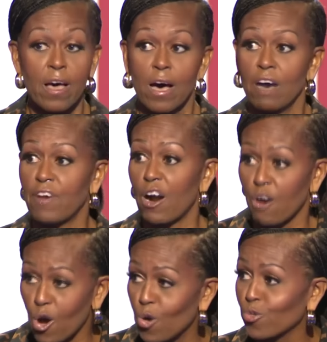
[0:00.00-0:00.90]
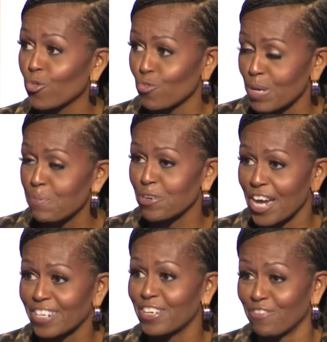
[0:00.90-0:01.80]
of our own
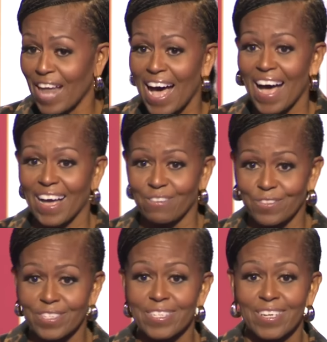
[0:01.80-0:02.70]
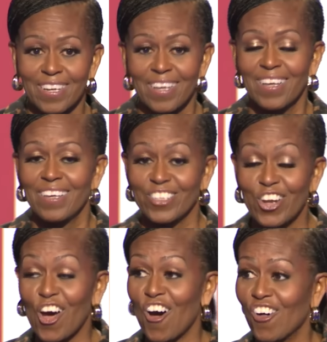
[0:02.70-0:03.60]
reproductive lives, you
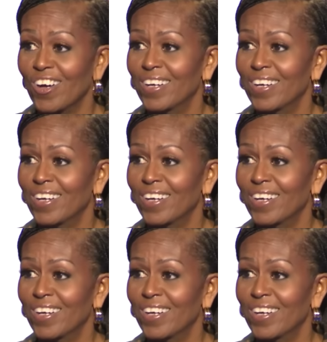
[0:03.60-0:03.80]
know?